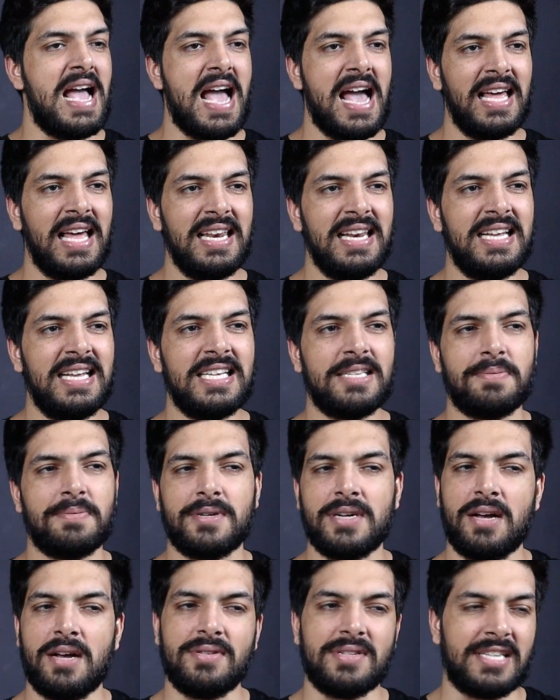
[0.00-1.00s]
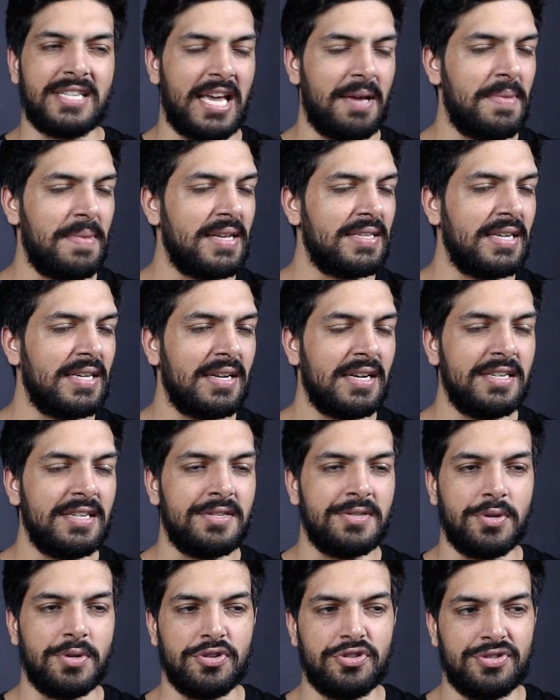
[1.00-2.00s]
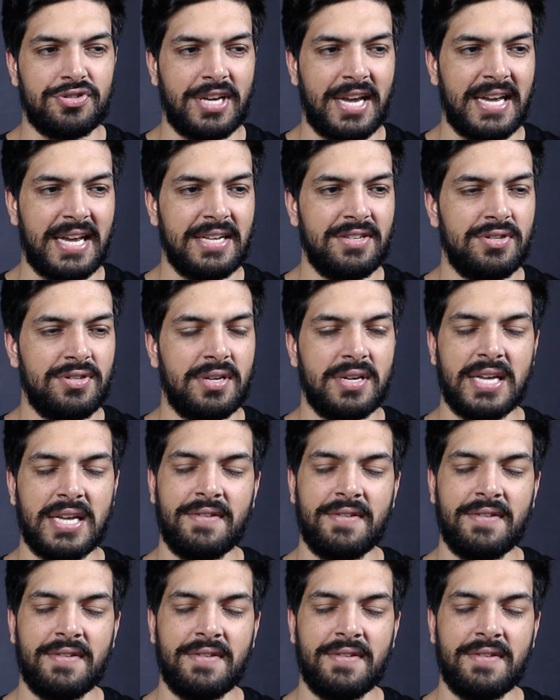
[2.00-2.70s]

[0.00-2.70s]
L is pronounced same as English, no change.